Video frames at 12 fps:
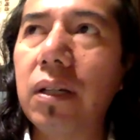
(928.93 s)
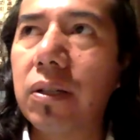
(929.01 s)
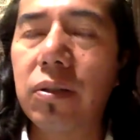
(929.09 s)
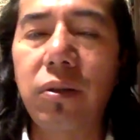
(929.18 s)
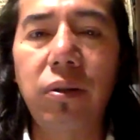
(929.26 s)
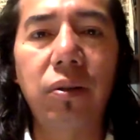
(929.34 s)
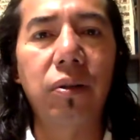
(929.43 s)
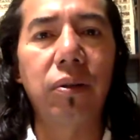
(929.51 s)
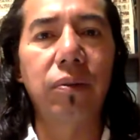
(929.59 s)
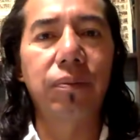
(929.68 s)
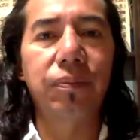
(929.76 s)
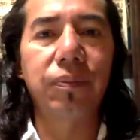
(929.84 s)

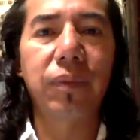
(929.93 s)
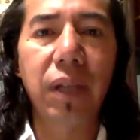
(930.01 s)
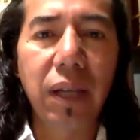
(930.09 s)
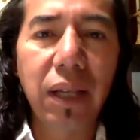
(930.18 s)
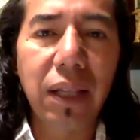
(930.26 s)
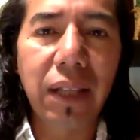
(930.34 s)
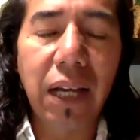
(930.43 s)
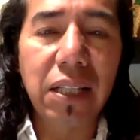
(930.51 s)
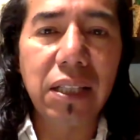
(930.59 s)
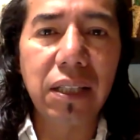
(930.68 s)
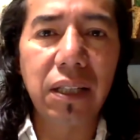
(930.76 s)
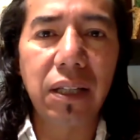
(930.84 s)
So
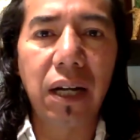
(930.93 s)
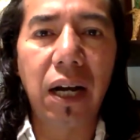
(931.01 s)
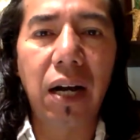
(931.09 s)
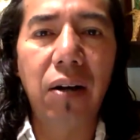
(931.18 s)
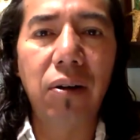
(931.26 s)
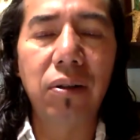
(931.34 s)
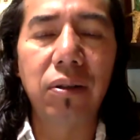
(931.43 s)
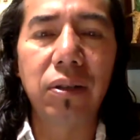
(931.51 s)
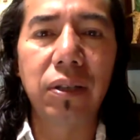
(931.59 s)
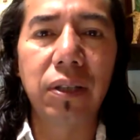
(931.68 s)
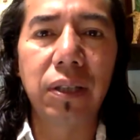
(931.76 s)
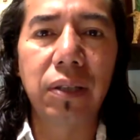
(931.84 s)
that's how
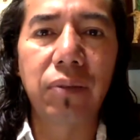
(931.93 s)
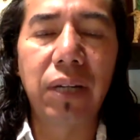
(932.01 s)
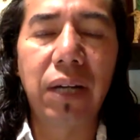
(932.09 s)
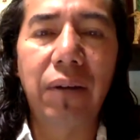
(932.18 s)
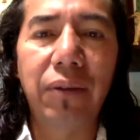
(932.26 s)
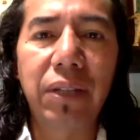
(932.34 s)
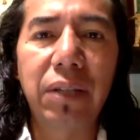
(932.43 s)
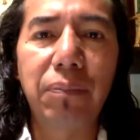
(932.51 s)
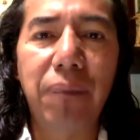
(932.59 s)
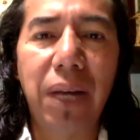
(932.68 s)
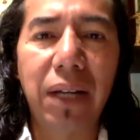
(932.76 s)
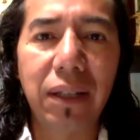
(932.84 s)
uh, we have been
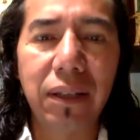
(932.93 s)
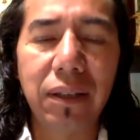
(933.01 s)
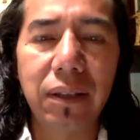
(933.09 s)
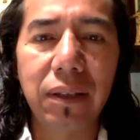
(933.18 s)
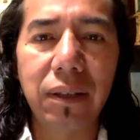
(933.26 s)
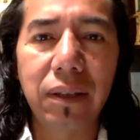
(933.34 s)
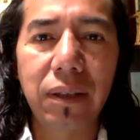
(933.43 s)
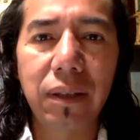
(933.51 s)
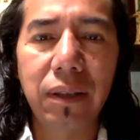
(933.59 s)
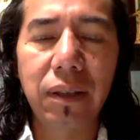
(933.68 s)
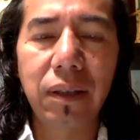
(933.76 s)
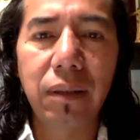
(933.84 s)
impacted
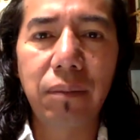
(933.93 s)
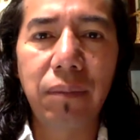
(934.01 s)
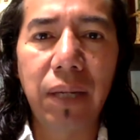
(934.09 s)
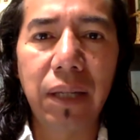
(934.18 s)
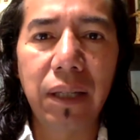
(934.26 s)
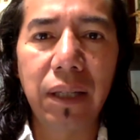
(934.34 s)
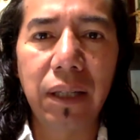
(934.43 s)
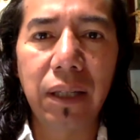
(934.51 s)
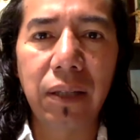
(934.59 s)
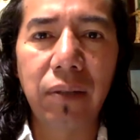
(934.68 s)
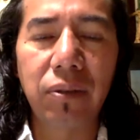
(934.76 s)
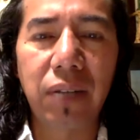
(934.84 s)
by
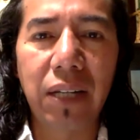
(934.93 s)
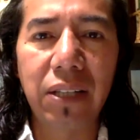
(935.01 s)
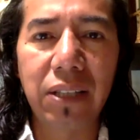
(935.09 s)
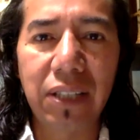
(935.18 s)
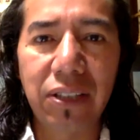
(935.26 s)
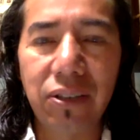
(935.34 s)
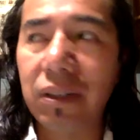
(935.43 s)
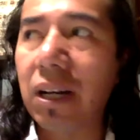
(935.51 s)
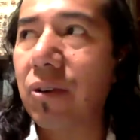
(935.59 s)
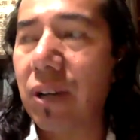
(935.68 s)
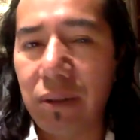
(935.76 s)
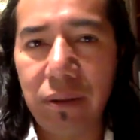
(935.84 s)
industrialization
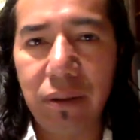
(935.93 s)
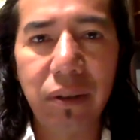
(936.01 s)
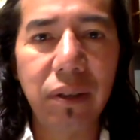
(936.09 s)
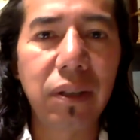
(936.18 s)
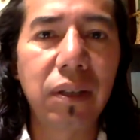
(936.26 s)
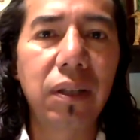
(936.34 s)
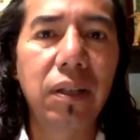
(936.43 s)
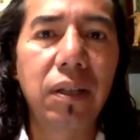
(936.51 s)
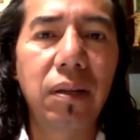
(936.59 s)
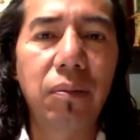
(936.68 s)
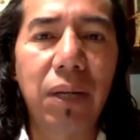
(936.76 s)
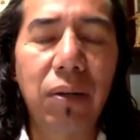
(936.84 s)
around,
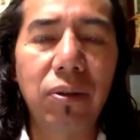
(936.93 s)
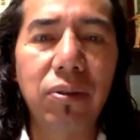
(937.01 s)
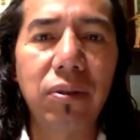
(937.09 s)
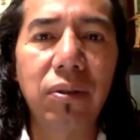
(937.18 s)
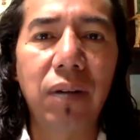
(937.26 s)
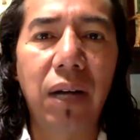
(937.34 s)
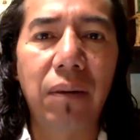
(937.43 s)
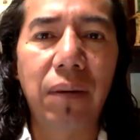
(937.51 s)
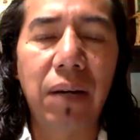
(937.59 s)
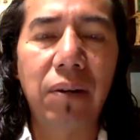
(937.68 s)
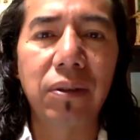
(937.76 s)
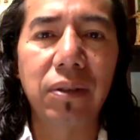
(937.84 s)
but also
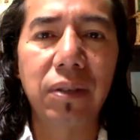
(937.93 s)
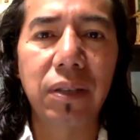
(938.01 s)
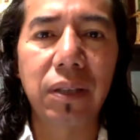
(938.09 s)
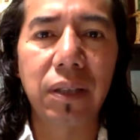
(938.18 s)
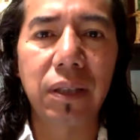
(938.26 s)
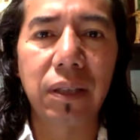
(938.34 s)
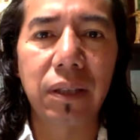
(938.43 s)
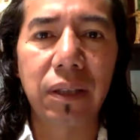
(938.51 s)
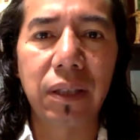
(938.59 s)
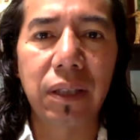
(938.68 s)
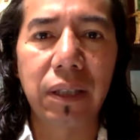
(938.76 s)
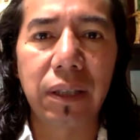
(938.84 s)
about uh,
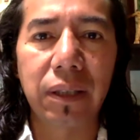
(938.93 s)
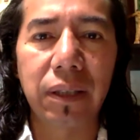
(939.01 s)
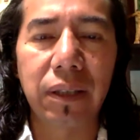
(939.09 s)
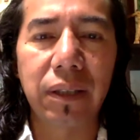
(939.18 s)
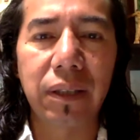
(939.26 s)
the